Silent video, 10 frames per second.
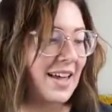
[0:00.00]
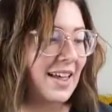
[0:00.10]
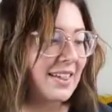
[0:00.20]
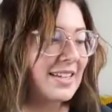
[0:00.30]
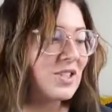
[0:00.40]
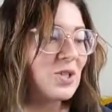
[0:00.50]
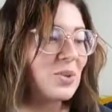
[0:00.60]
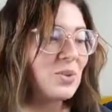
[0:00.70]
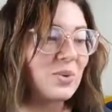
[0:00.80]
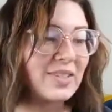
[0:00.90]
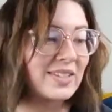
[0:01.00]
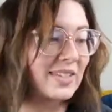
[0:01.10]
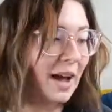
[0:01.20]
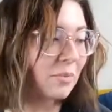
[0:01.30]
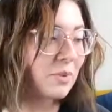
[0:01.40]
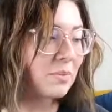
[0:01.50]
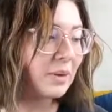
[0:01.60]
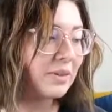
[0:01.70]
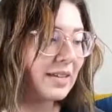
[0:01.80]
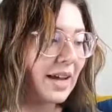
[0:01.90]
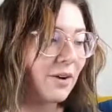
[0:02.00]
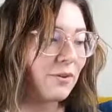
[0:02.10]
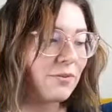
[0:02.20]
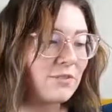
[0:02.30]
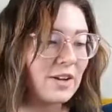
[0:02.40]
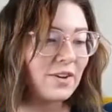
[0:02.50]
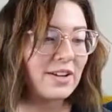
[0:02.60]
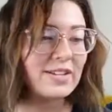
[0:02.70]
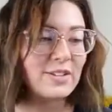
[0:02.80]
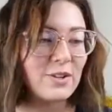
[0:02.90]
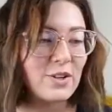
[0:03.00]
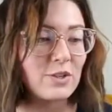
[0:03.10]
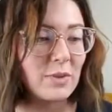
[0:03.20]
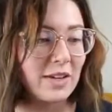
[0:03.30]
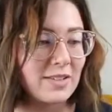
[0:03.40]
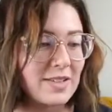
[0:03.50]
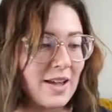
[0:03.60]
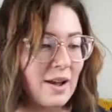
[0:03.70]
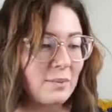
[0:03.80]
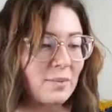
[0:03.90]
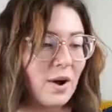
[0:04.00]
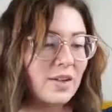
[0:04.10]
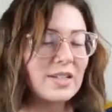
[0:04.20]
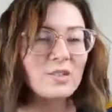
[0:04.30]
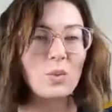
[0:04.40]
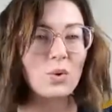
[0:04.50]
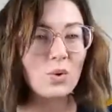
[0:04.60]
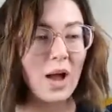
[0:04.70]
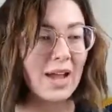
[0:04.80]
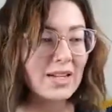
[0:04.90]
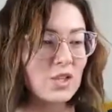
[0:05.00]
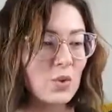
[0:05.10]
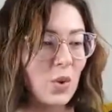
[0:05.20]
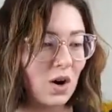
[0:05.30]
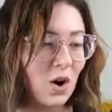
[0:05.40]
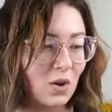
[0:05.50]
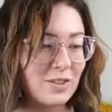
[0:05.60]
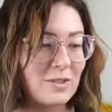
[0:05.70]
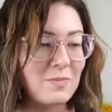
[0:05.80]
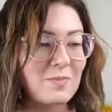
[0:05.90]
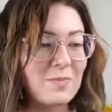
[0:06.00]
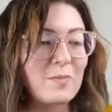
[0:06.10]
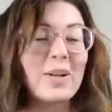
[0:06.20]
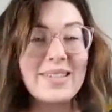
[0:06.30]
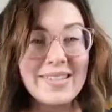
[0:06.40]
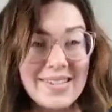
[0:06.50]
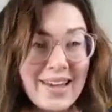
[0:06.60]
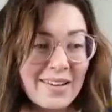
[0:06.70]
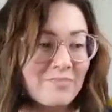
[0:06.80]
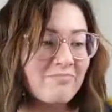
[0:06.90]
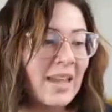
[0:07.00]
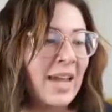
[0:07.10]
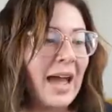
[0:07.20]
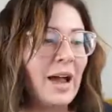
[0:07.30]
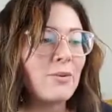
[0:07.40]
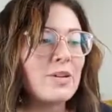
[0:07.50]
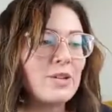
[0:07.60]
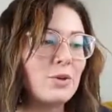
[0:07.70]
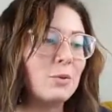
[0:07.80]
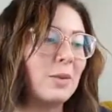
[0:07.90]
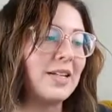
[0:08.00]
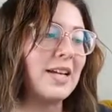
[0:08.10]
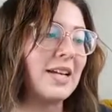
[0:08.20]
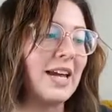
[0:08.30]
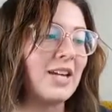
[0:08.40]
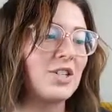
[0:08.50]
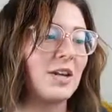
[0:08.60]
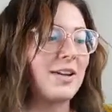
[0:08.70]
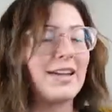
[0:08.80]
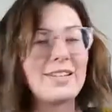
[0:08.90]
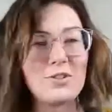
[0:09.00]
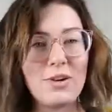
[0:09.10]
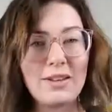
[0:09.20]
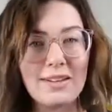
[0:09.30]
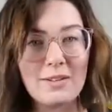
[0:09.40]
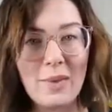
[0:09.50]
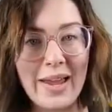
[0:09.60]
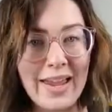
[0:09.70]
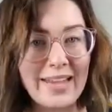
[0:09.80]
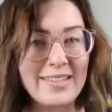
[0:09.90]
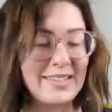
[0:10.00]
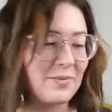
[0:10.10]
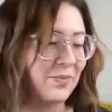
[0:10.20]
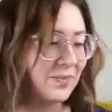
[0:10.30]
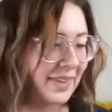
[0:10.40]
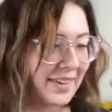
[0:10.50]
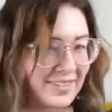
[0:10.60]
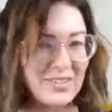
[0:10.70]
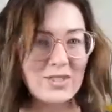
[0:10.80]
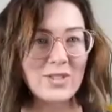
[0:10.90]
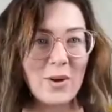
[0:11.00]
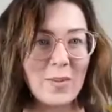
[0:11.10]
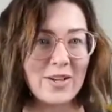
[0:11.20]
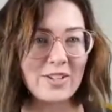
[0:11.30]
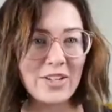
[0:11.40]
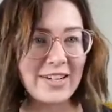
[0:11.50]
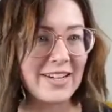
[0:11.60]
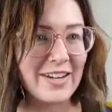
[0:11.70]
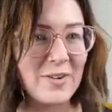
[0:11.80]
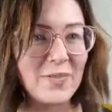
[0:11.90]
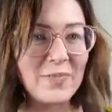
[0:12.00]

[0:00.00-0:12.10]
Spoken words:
"These Jews will stop rebuilding out of fear and discouragement. Progress will grind to a halt." But instead, I renewed my dedication and strengthened my hands. So much good here.